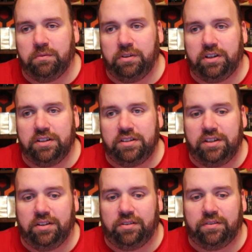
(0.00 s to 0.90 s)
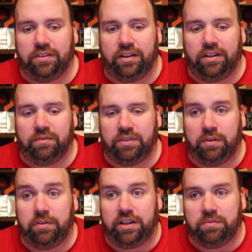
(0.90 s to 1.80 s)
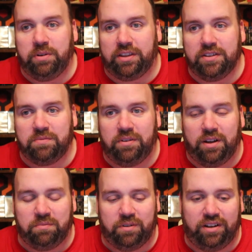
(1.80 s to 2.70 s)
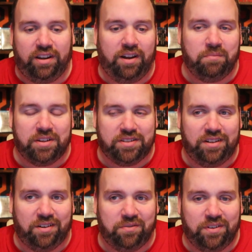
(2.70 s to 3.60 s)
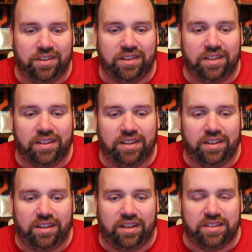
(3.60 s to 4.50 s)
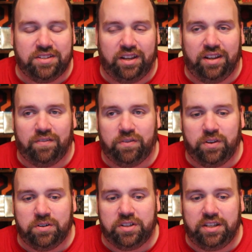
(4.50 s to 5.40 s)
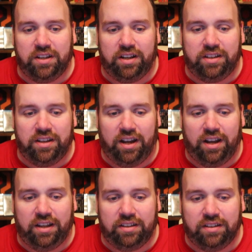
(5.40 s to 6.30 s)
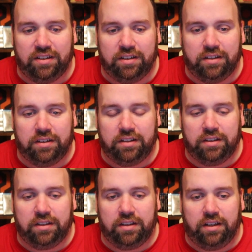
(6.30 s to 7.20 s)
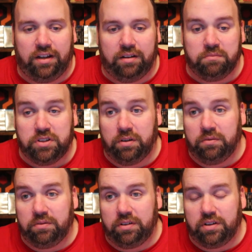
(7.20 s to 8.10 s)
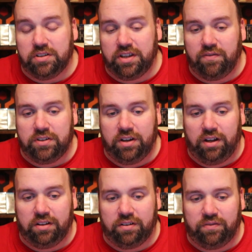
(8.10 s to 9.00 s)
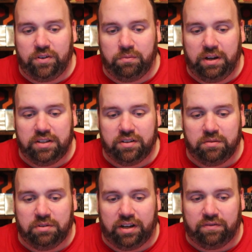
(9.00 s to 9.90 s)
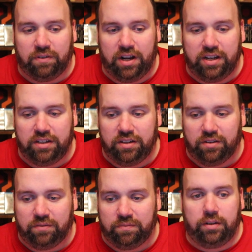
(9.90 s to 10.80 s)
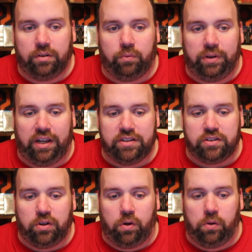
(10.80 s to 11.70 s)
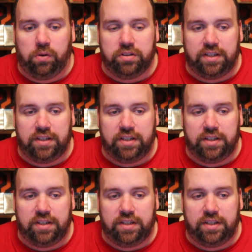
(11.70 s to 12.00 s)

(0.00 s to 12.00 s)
a really good deal. I would like to pick this one up right now myself. It's $13.99, so you can save a dollar if you wait till the Black Friday deal. We got Soul on